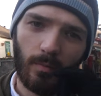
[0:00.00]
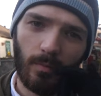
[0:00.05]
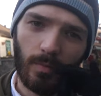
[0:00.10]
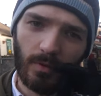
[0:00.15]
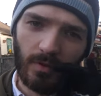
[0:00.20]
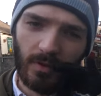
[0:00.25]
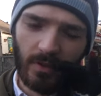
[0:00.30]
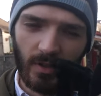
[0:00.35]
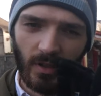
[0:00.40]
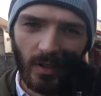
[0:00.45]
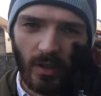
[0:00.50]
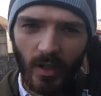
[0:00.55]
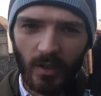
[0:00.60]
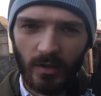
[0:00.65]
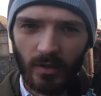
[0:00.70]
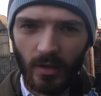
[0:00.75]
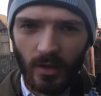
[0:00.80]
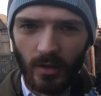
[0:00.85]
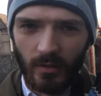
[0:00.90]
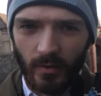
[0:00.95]
but still
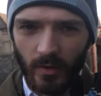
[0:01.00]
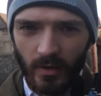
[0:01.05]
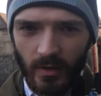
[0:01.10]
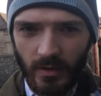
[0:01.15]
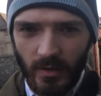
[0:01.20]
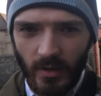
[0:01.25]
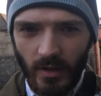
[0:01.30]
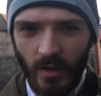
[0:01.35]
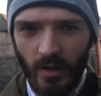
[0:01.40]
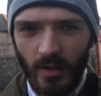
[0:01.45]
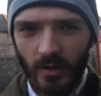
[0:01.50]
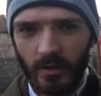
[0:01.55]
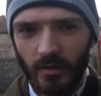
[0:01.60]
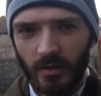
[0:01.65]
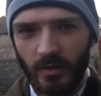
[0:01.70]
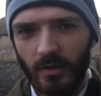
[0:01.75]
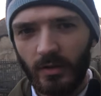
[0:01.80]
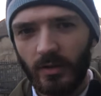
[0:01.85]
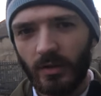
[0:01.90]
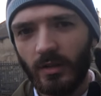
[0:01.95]
has a lot of
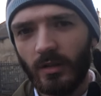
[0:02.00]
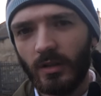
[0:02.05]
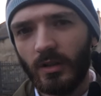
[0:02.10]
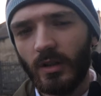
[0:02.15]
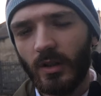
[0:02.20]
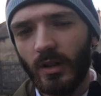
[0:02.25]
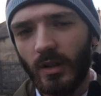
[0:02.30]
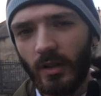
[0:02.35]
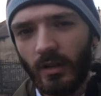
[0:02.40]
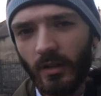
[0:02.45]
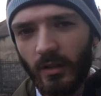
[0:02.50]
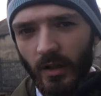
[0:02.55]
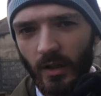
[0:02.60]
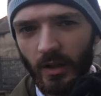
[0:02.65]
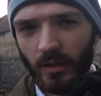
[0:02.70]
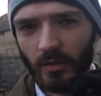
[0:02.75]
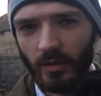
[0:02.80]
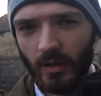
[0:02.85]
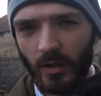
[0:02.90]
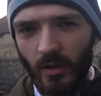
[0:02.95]
ideas and
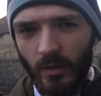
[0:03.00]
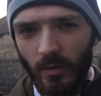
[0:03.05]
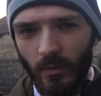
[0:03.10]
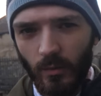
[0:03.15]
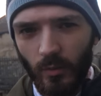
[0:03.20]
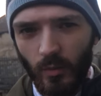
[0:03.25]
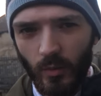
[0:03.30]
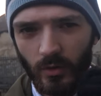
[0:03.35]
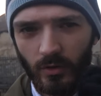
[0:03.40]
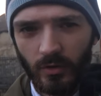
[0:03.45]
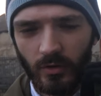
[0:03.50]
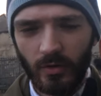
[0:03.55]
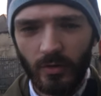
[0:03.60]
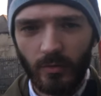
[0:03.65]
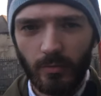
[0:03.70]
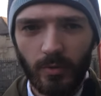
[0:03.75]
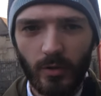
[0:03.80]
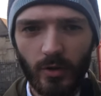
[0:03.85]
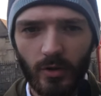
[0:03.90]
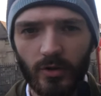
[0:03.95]
things that he wants
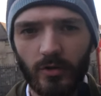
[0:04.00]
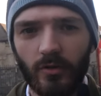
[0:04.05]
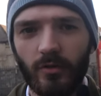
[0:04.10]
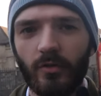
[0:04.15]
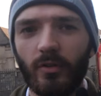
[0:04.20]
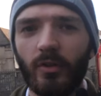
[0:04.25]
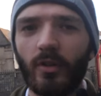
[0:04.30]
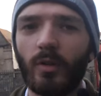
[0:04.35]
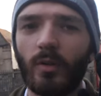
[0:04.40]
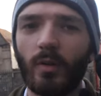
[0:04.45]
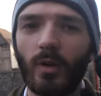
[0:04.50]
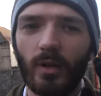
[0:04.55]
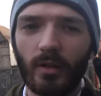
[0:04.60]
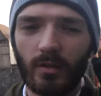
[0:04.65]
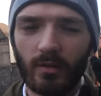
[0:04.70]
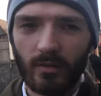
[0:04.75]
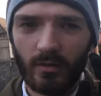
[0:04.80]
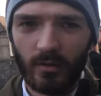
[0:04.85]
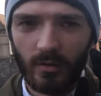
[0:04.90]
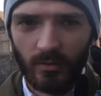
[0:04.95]
to push through
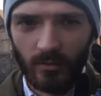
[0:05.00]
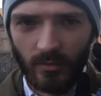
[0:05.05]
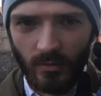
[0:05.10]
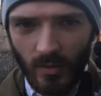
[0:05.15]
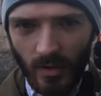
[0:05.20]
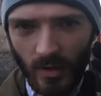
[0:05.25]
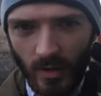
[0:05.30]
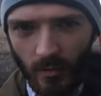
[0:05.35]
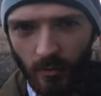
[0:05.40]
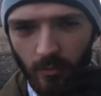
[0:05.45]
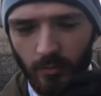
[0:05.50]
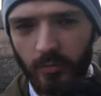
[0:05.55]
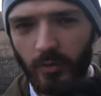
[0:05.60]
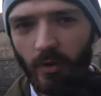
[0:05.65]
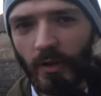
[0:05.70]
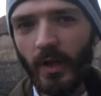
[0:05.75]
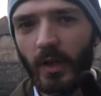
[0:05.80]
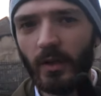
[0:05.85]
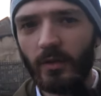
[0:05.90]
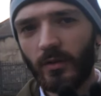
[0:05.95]
and
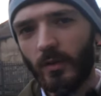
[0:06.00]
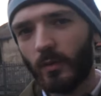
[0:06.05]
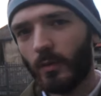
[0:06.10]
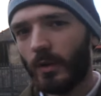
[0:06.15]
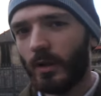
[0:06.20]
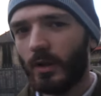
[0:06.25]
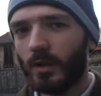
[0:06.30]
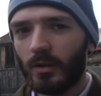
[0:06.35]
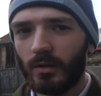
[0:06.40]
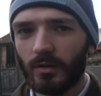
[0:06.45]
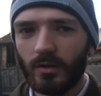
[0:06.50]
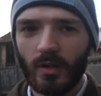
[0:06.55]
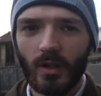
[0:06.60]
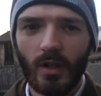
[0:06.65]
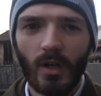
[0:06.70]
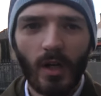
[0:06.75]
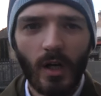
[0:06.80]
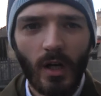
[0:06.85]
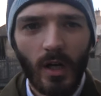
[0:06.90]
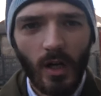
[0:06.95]
bring out to the world.
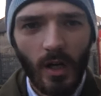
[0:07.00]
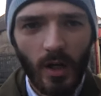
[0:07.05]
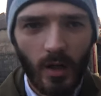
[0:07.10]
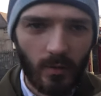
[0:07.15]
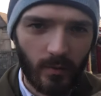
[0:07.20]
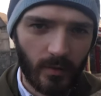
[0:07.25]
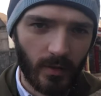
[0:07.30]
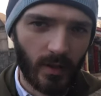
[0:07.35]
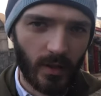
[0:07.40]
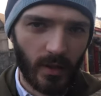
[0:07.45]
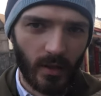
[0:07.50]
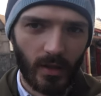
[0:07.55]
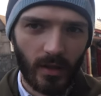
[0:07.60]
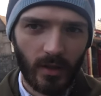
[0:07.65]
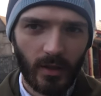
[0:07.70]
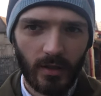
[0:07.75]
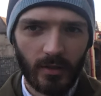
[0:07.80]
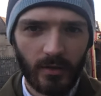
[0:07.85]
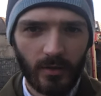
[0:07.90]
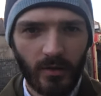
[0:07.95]
Over here
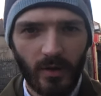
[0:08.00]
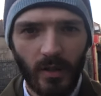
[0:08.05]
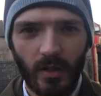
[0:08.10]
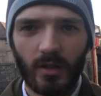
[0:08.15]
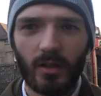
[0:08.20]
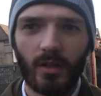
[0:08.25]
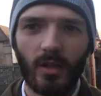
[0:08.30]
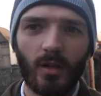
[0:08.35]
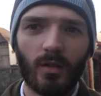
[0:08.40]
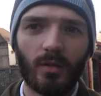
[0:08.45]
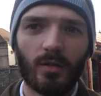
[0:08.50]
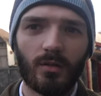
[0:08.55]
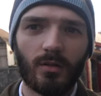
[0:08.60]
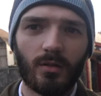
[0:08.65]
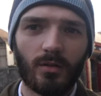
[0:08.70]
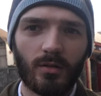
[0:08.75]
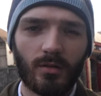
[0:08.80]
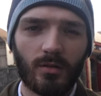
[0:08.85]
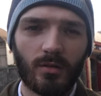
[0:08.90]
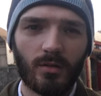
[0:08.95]
is that goal.
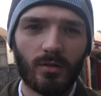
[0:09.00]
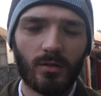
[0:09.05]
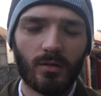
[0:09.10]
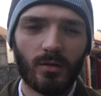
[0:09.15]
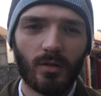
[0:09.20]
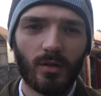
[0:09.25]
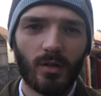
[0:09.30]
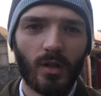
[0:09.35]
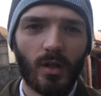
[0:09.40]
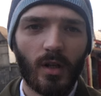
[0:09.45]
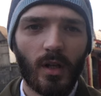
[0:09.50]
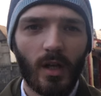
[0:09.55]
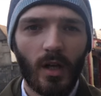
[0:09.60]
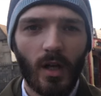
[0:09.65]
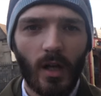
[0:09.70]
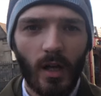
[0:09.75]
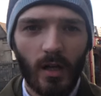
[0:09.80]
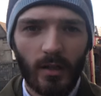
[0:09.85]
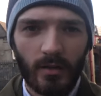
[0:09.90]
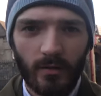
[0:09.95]

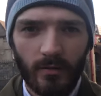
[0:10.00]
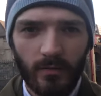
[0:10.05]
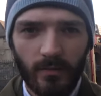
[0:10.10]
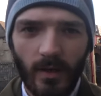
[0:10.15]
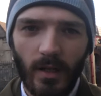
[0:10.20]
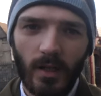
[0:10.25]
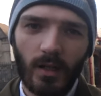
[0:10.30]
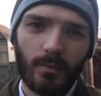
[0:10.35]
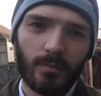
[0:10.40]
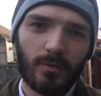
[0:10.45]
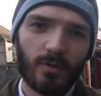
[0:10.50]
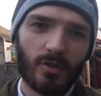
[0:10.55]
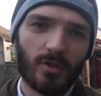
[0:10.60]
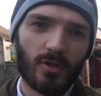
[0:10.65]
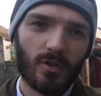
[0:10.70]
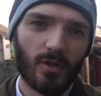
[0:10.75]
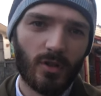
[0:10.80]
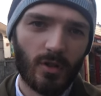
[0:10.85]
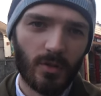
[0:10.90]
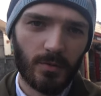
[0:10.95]
A developed
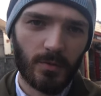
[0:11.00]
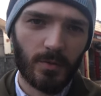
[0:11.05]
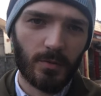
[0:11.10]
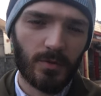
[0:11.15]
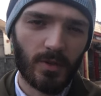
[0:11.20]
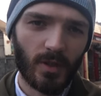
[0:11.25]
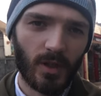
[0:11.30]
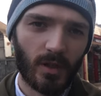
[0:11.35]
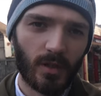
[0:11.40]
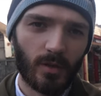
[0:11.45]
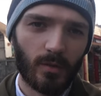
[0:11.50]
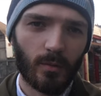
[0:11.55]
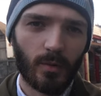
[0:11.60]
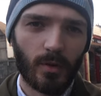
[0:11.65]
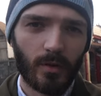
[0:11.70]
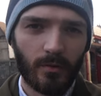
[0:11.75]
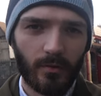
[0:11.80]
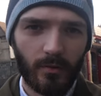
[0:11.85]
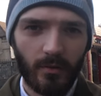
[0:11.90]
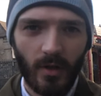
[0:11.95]
YouTube channel
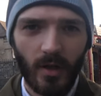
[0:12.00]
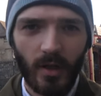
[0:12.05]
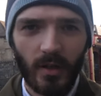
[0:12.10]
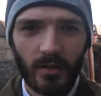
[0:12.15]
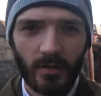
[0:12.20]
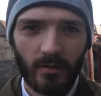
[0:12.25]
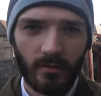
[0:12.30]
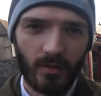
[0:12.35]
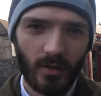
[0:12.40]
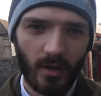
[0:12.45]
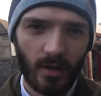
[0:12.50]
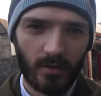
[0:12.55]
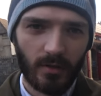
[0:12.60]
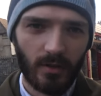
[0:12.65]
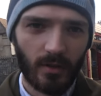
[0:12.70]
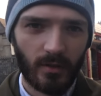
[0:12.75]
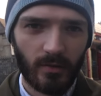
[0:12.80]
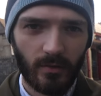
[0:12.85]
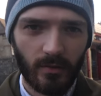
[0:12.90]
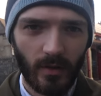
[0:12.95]
with a variety of
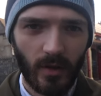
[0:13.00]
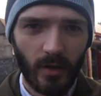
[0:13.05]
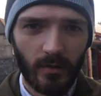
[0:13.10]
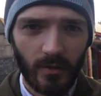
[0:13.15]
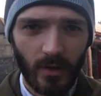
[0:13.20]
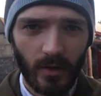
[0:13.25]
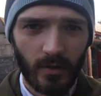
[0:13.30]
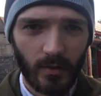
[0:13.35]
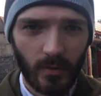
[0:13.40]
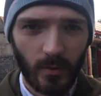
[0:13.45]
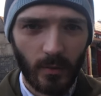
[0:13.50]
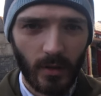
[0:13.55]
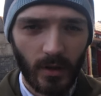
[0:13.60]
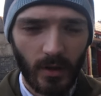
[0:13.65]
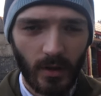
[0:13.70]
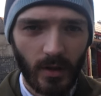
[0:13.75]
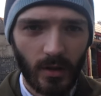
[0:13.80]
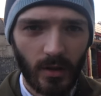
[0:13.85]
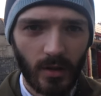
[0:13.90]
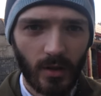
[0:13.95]
content 5 days a
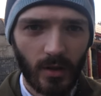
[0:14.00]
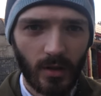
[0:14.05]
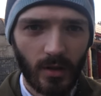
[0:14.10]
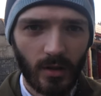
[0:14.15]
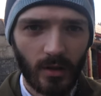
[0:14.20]
week.